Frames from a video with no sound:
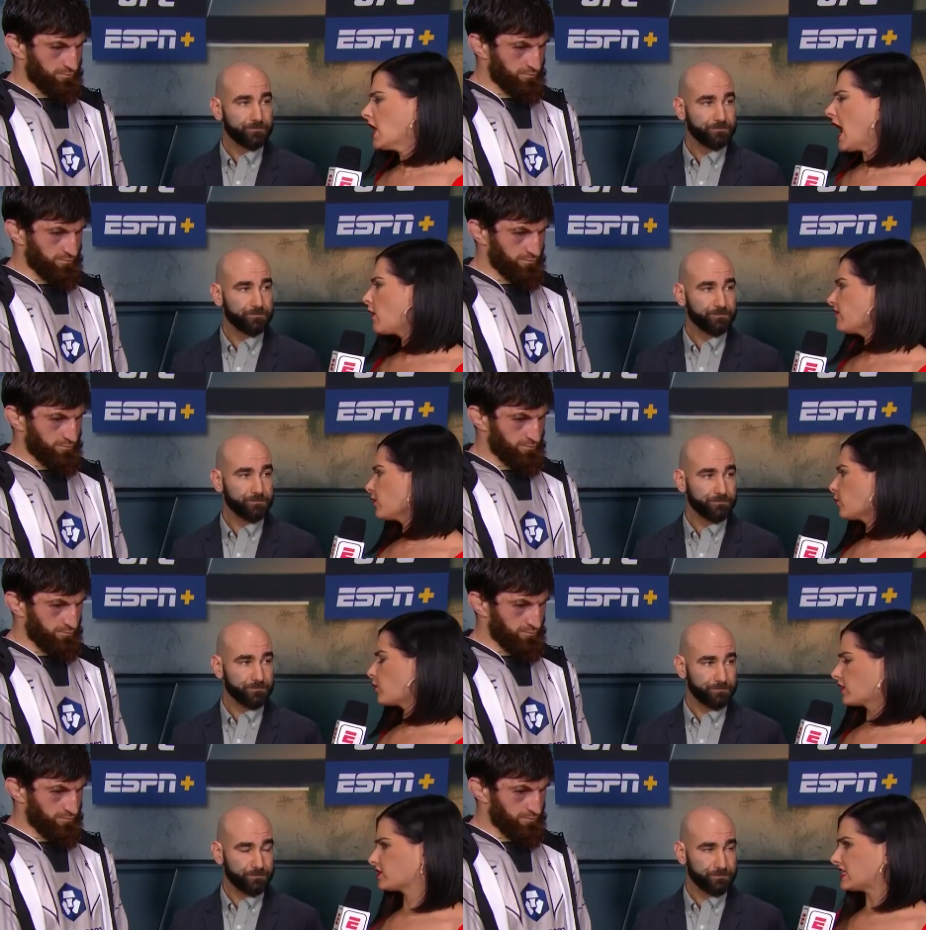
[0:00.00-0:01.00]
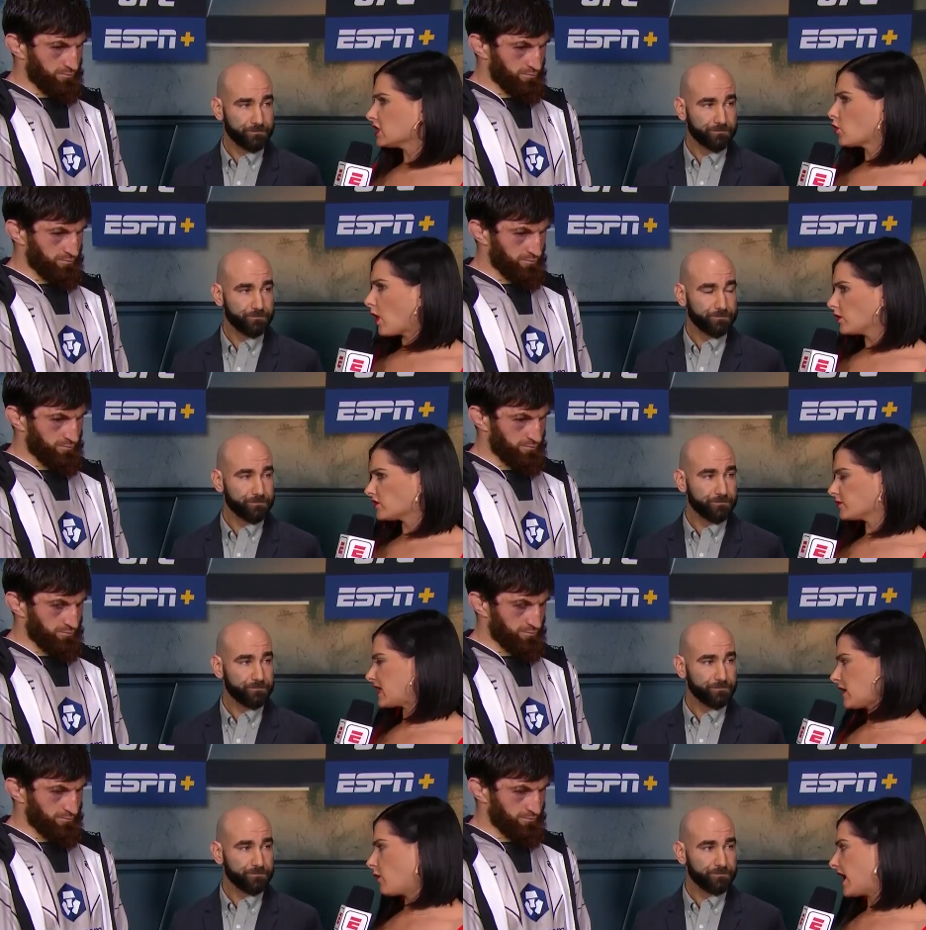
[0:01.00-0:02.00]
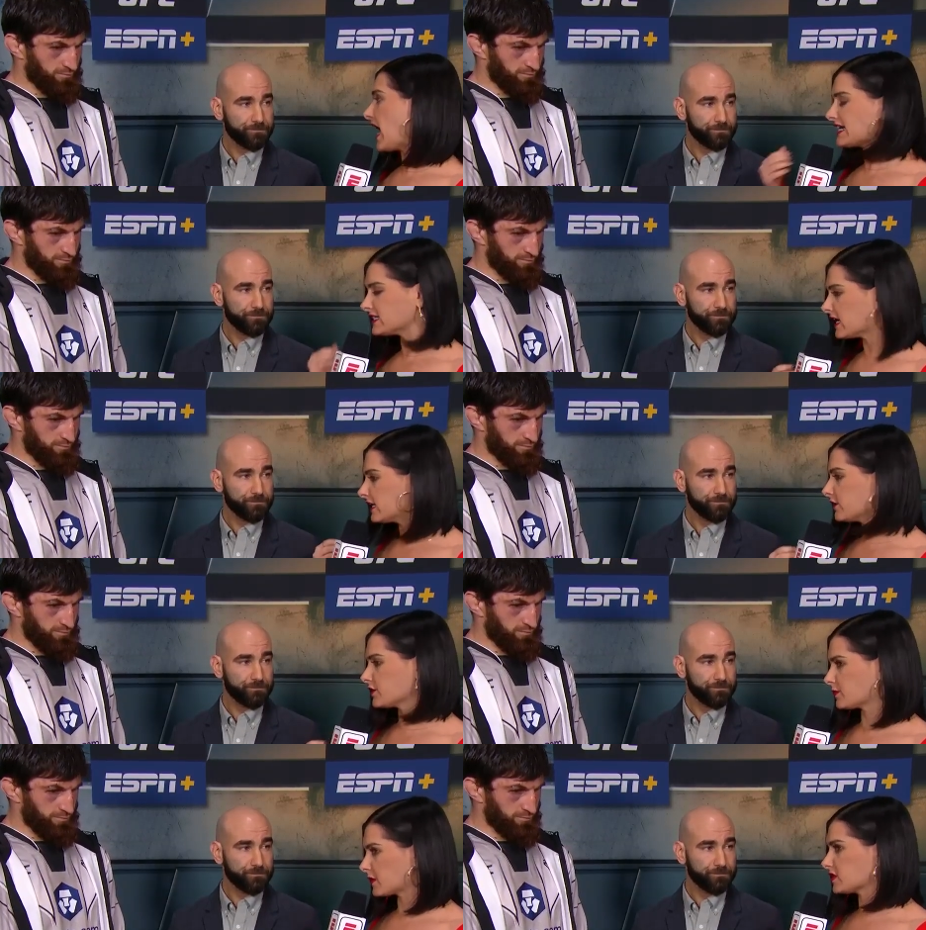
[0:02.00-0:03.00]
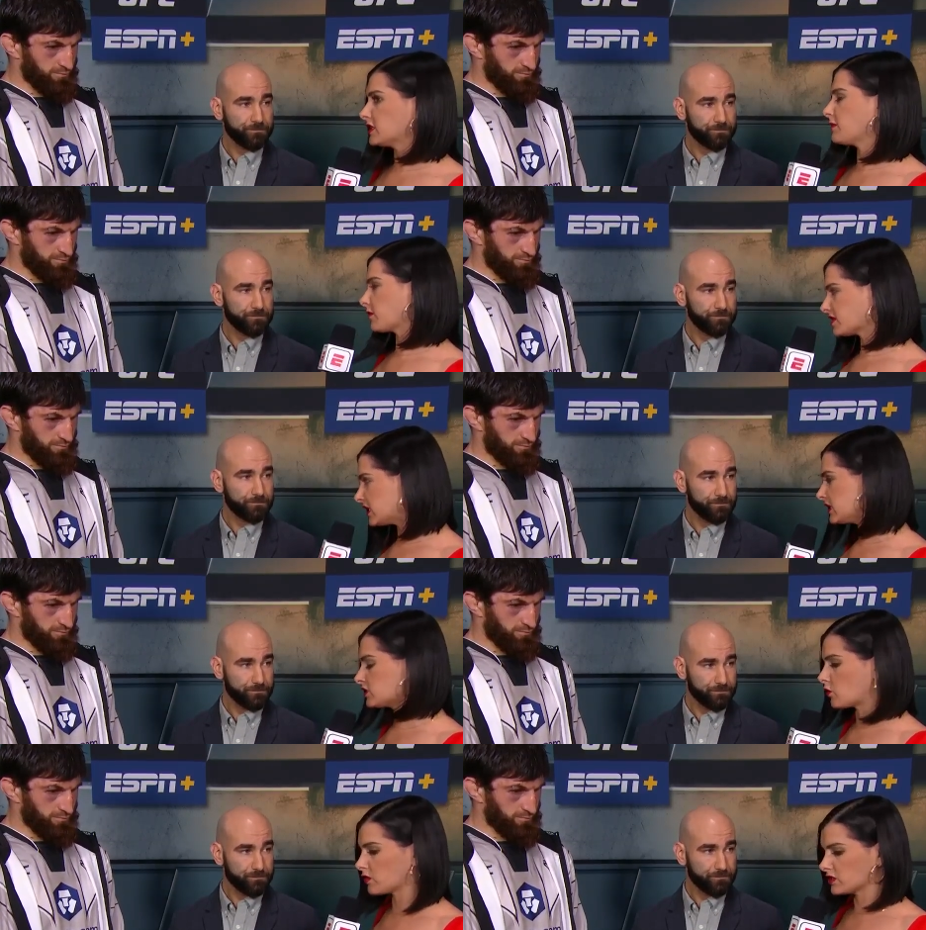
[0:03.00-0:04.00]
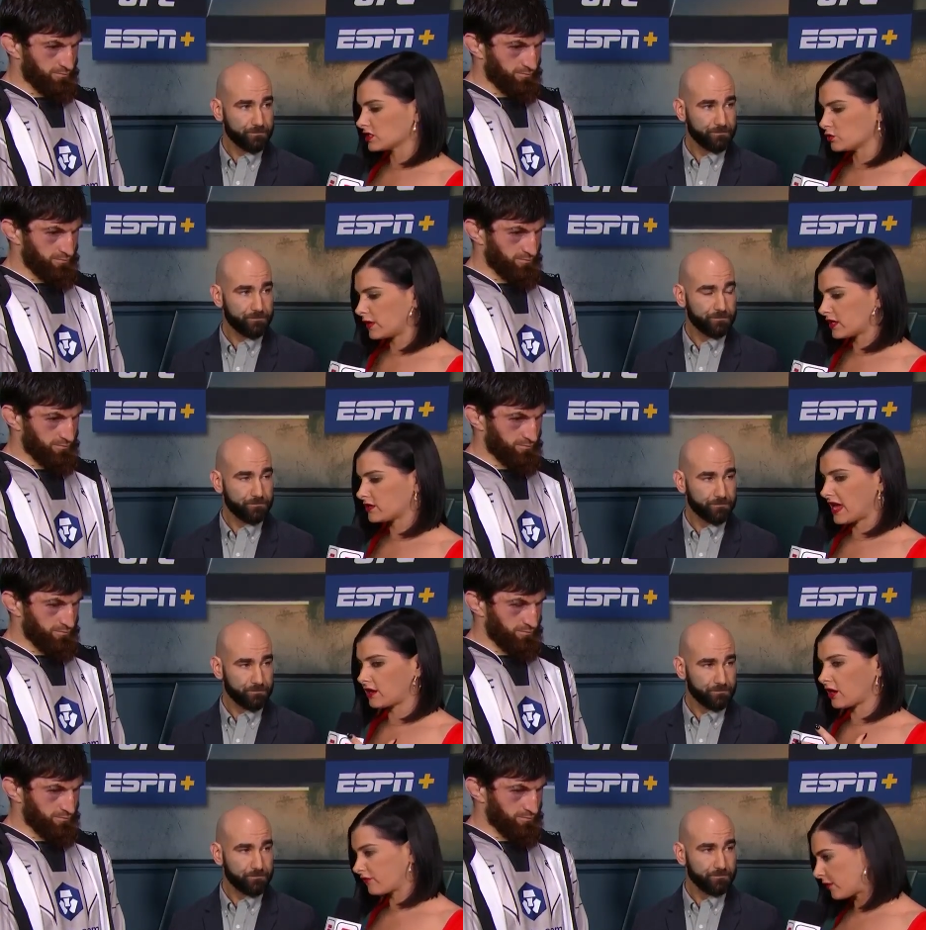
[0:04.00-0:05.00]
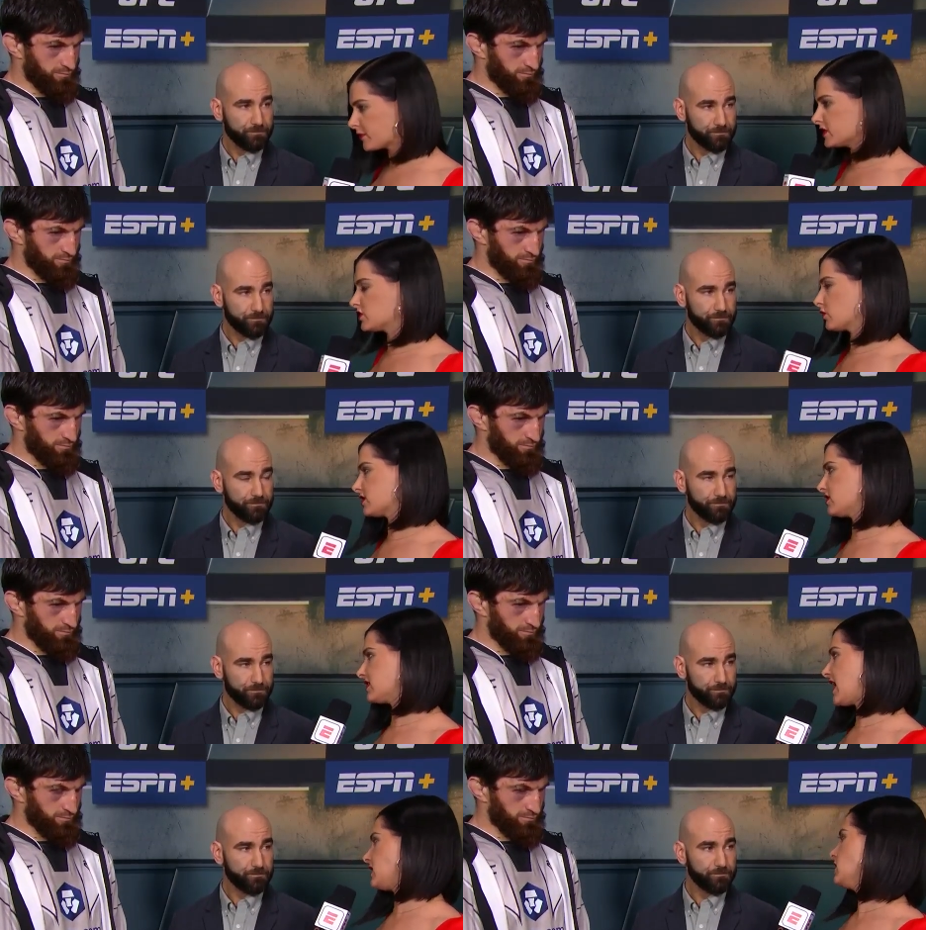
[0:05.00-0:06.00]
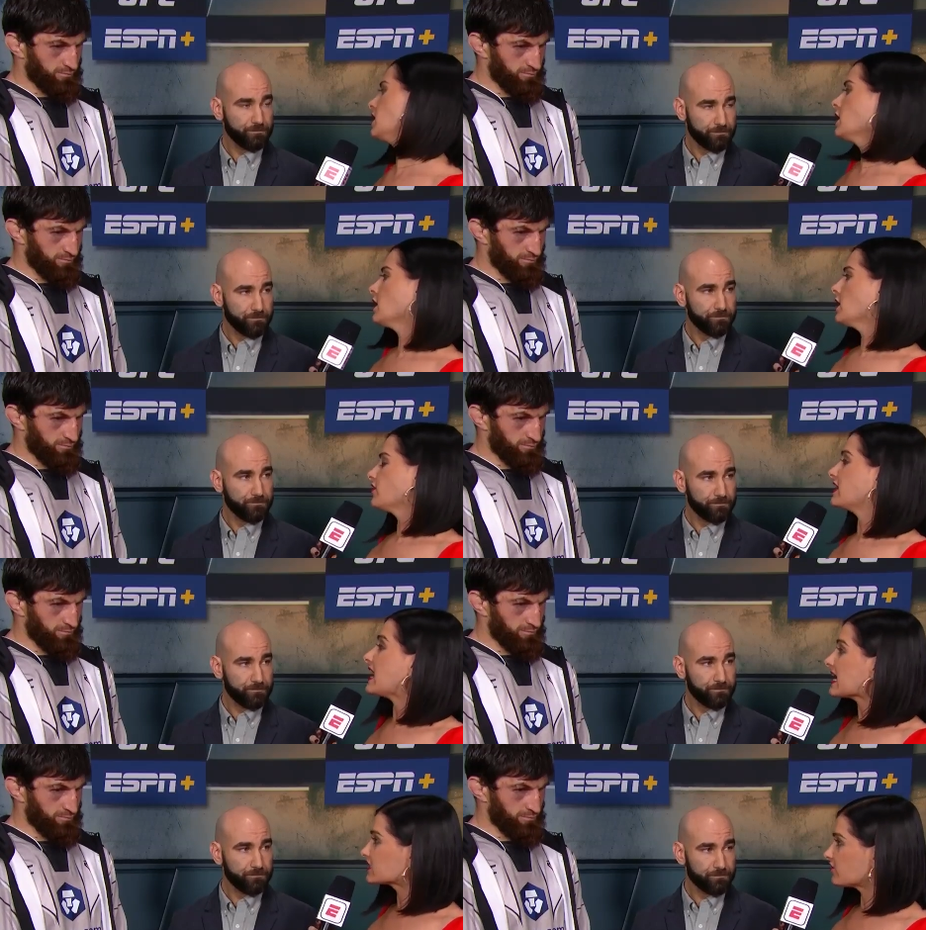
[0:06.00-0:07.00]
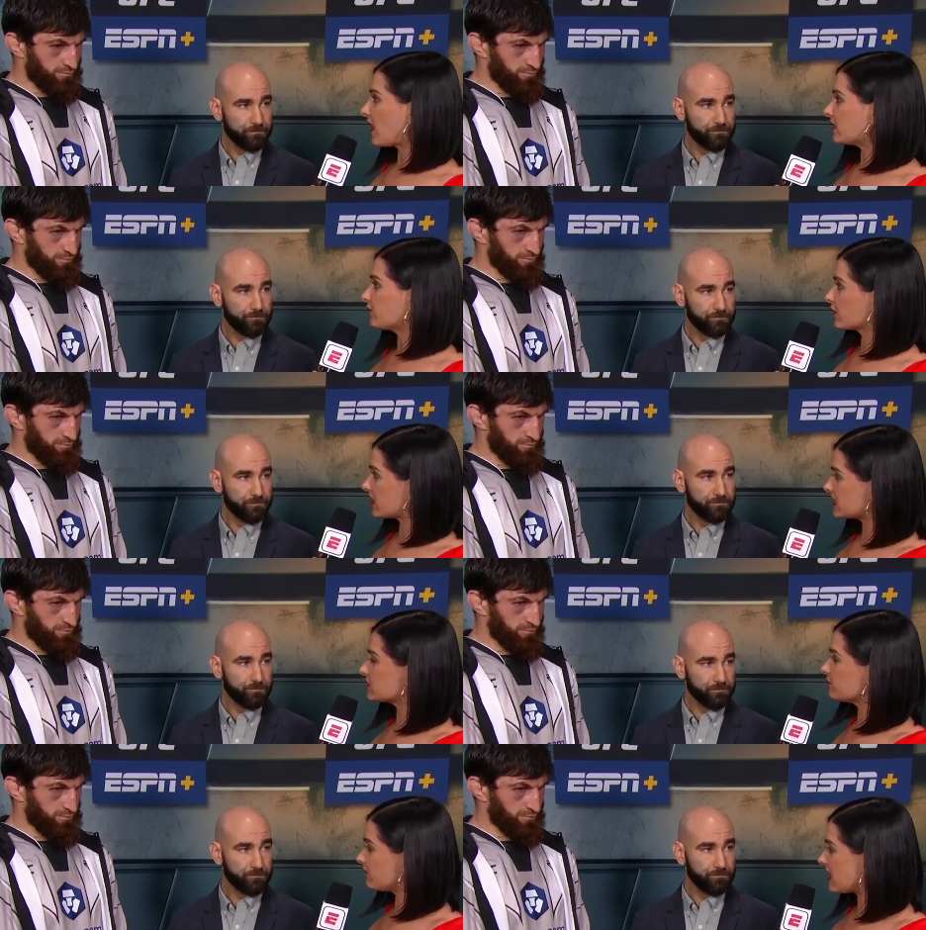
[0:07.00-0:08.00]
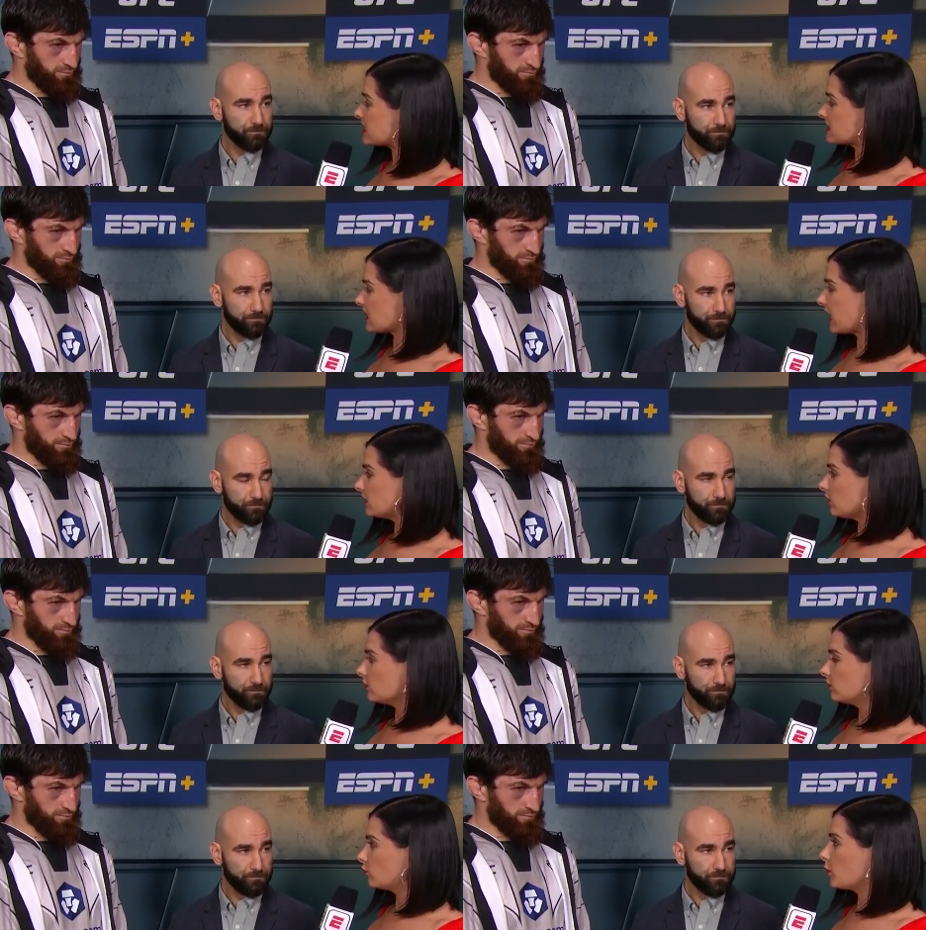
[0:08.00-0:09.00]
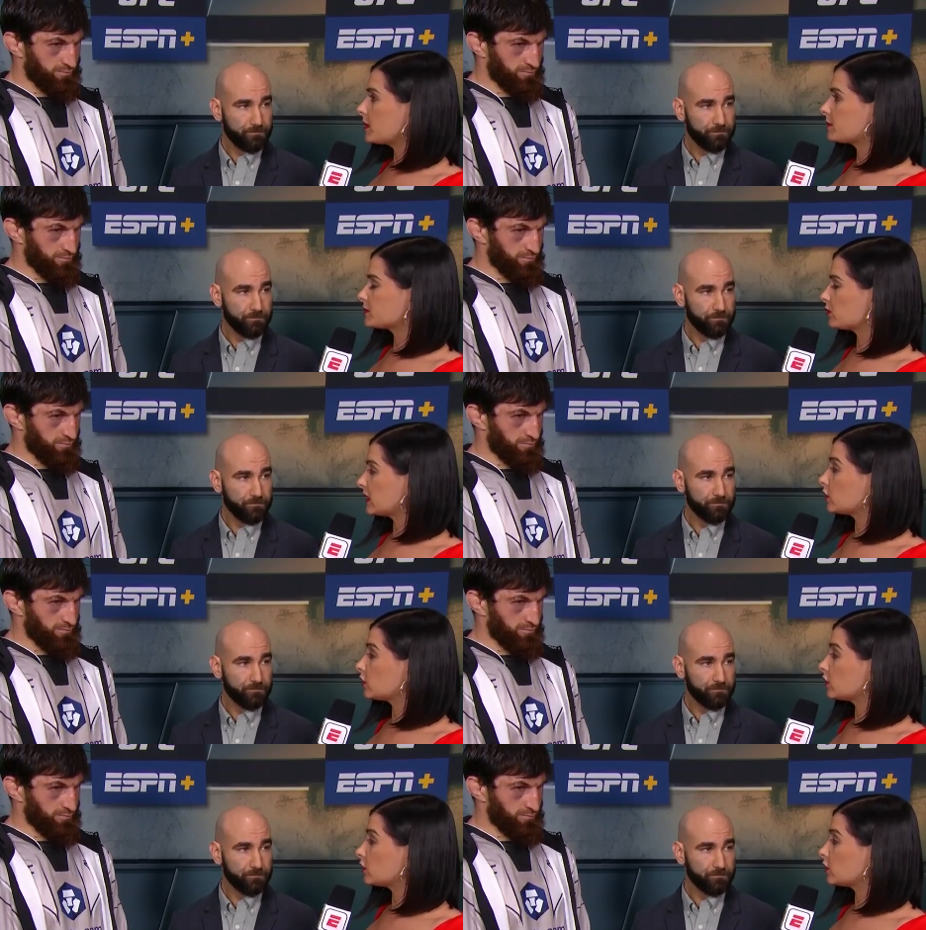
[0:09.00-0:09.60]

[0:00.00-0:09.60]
Speaker 1: However, we are seeing quotes from Dana White. I did not hear this personally, but we're seeing these quotes on Twitter that are from good sources saying, the next fight for this vacant title will be between